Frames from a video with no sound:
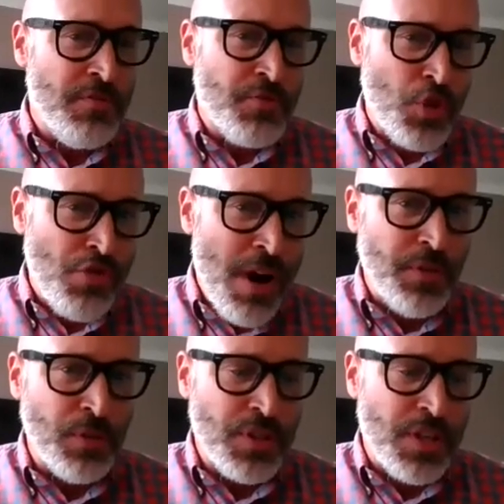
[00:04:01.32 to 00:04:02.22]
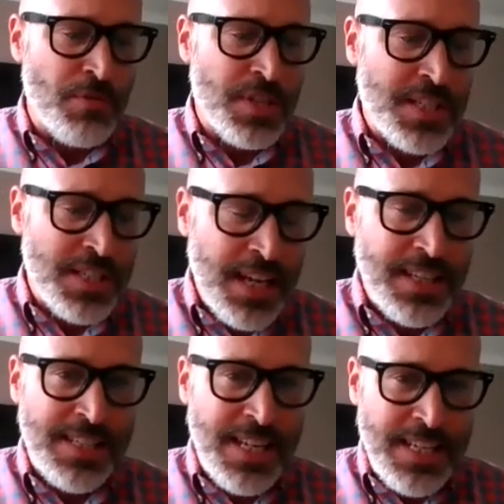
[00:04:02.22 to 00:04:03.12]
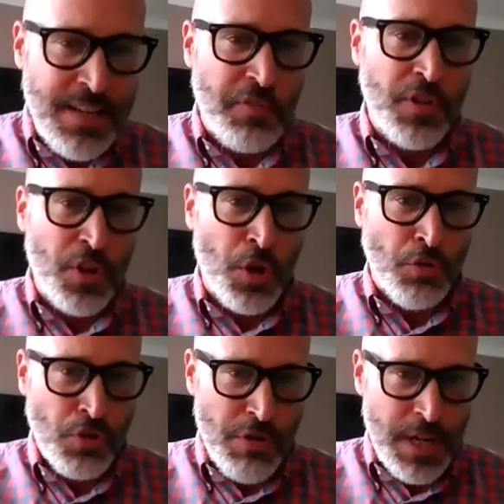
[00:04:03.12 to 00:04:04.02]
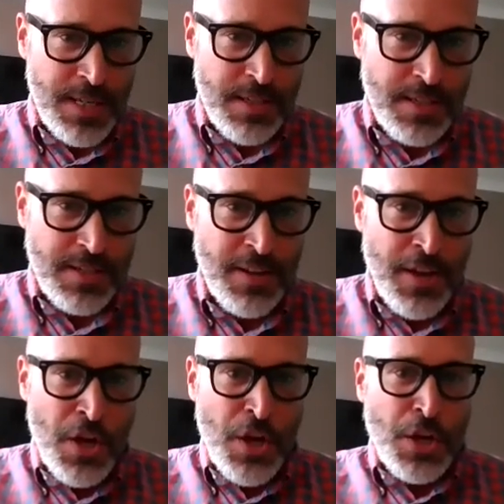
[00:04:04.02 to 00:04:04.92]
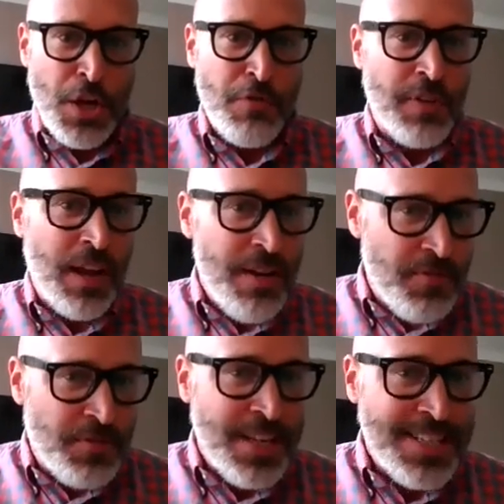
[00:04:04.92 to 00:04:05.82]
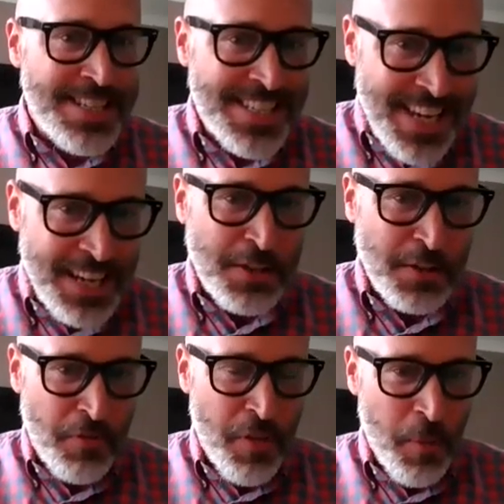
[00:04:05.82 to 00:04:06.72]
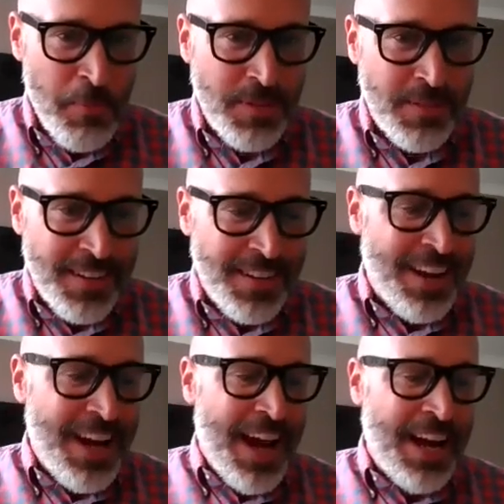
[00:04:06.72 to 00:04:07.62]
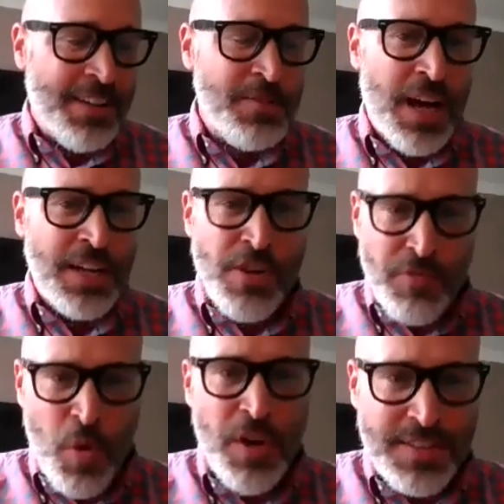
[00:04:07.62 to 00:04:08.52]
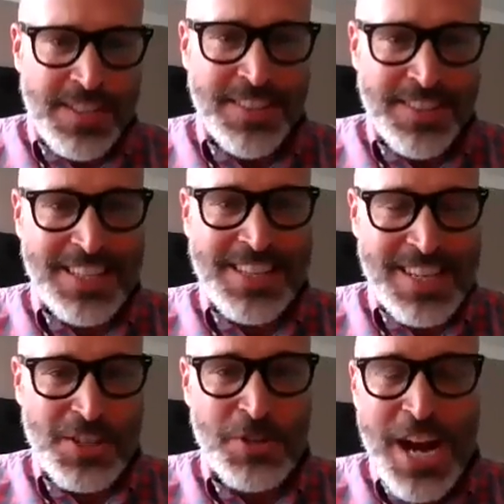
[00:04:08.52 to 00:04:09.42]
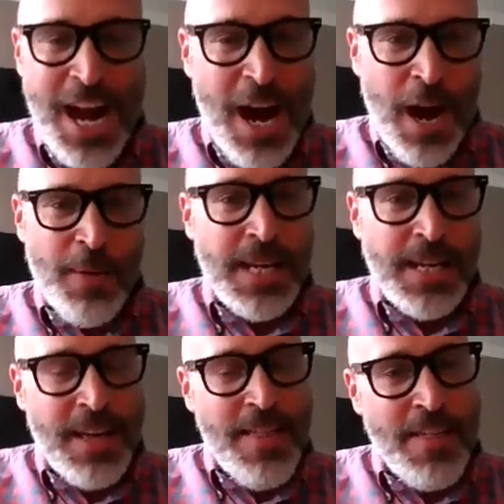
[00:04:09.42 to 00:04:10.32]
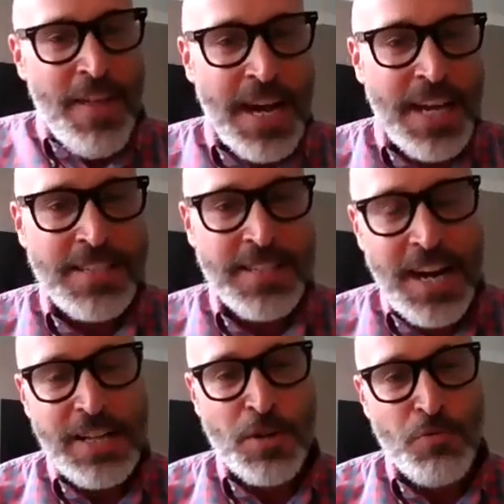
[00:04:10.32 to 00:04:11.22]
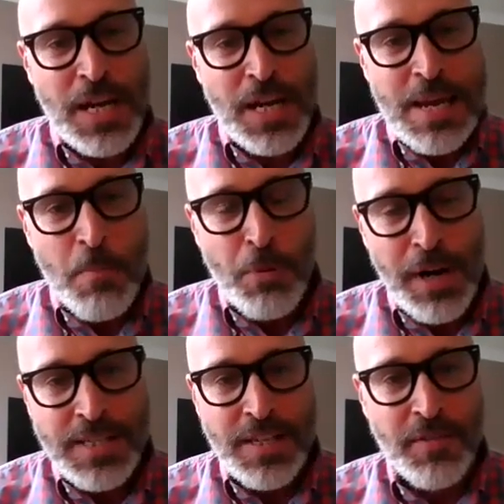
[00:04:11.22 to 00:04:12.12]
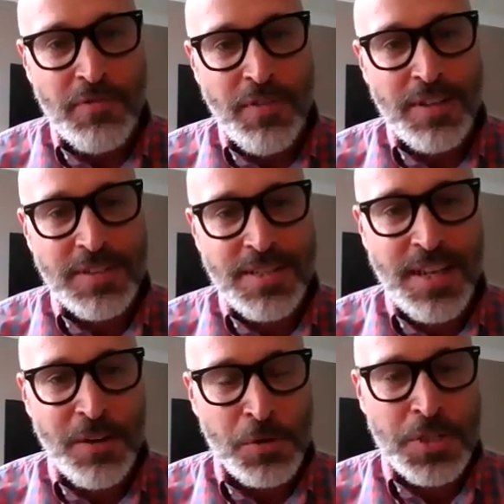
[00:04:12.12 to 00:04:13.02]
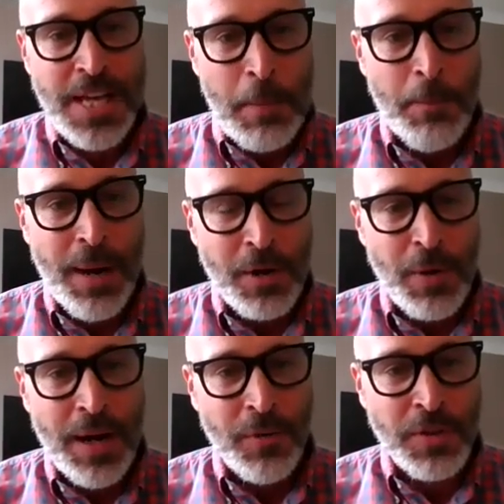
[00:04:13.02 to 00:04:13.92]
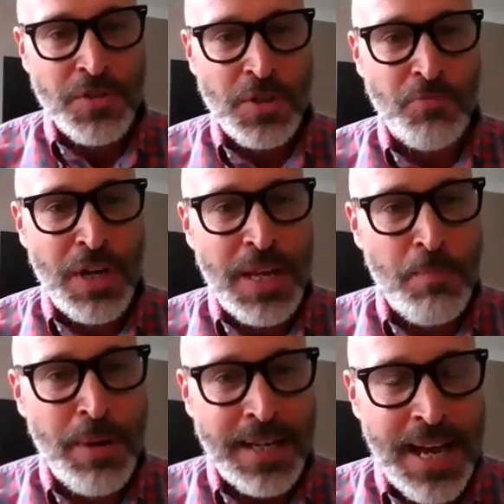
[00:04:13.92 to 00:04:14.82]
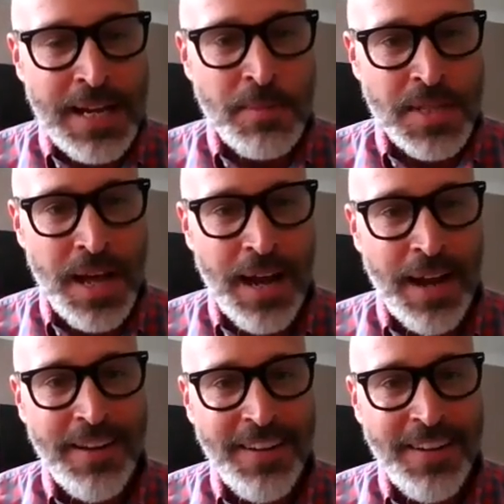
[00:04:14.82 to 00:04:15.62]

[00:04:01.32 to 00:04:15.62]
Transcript: traveled to 60 different countries. You've lived in 6 of them, and you've worked in 6 of these countries. I mean, that is a really impressive skill set and background, and some really big names there.